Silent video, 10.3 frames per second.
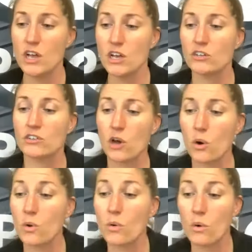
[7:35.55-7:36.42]
So
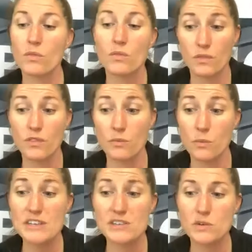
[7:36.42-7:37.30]
the
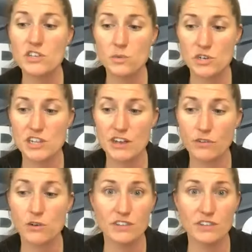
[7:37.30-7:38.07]
reason we switch that first,